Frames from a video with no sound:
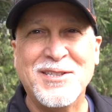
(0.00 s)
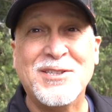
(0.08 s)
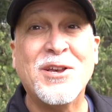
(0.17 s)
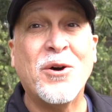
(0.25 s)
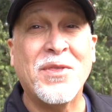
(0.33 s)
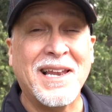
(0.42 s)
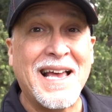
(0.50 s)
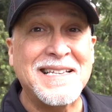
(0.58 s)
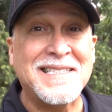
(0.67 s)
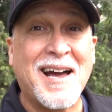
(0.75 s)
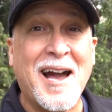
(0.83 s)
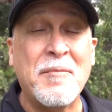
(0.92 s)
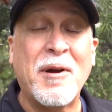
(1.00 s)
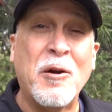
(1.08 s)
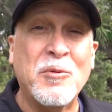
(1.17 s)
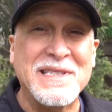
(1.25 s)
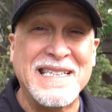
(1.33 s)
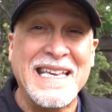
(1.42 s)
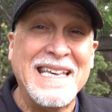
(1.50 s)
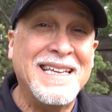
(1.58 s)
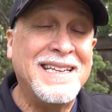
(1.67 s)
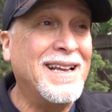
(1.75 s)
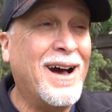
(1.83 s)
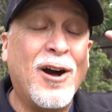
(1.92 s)
So the last time I was
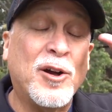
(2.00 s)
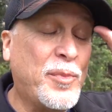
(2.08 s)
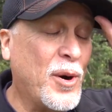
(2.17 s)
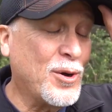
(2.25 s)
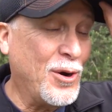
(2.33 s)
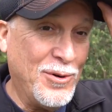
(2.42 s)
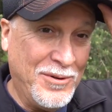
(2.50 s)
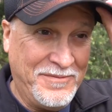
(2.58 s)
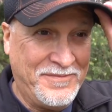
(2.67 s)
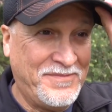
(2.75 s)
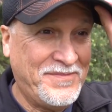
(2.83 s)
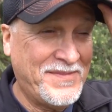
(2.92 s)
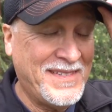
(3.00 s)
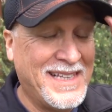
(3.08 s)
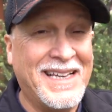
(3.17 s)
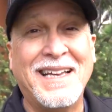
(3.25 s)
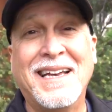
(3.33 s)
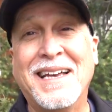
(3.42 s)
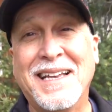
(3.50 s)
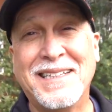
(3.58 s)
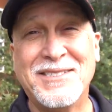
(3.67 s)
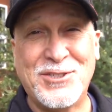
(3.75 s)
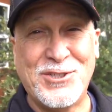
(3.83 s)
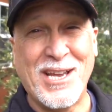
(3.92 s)
in Acapulco,
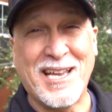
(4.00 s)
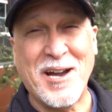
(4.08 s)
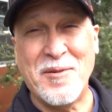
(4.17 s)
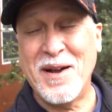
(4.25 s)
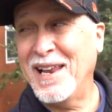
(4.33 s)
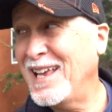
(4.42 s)
check out my